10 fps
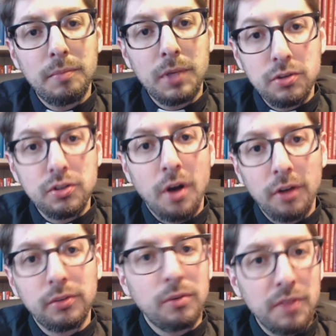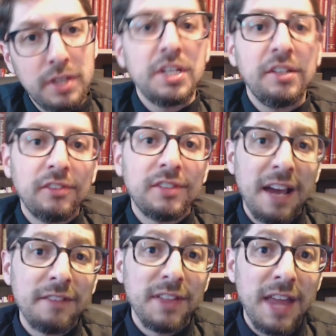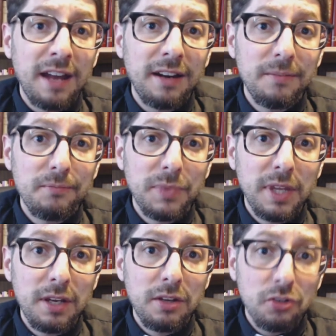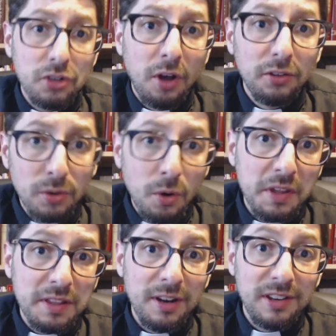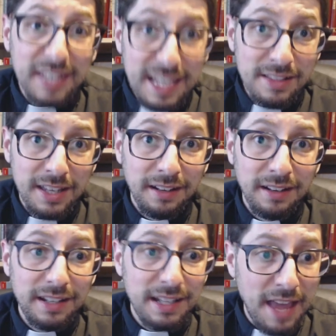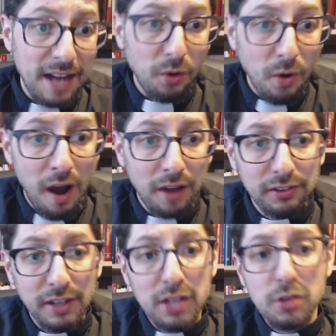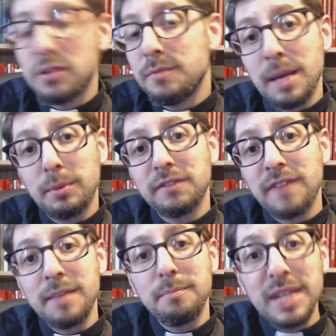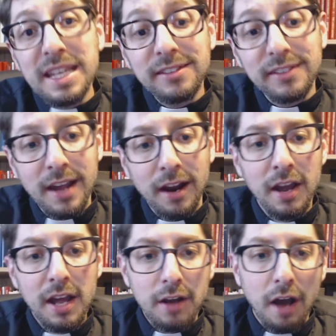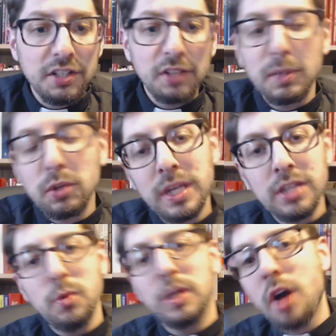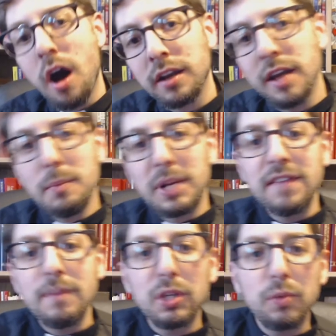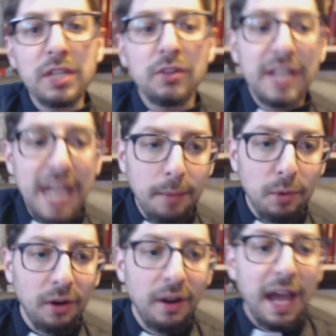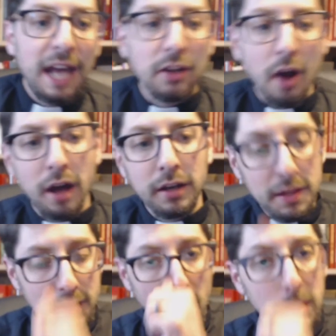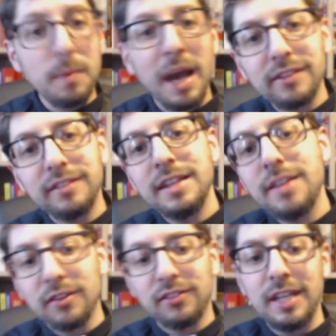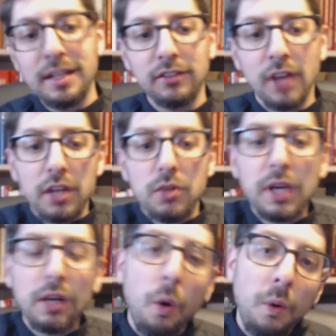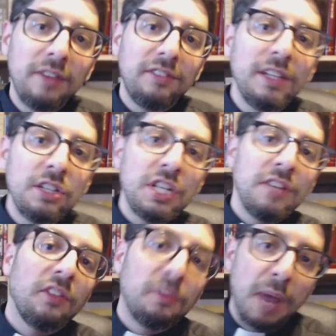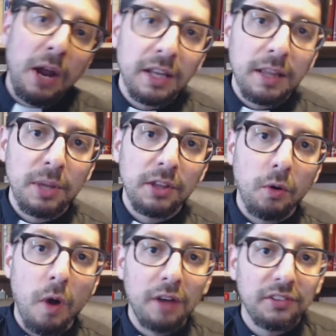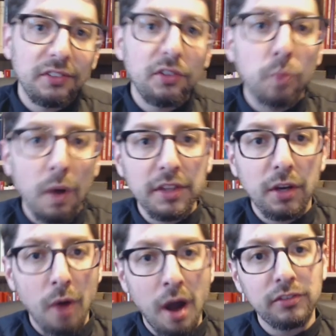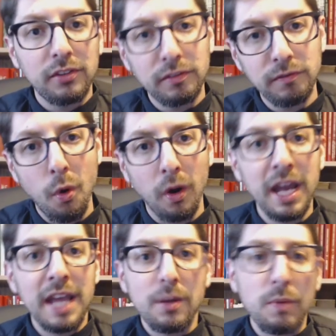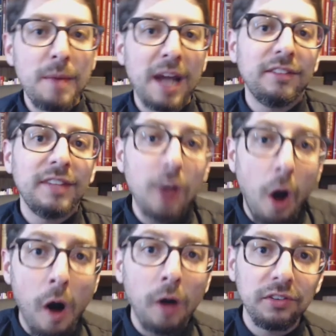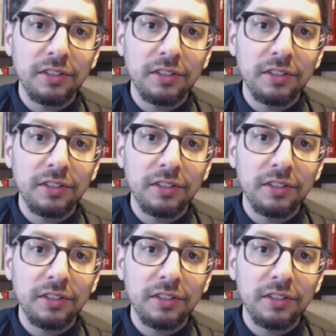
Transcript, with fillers: but you should also know that Jesus died for that. You should also know that there is healing in that cross. You should be able to find peace there, not just between you and God, but even between your neighbor and God, that when you might see their sins, you can always see Jesus bearing them on the cross. This is what the cross is for, that we might see all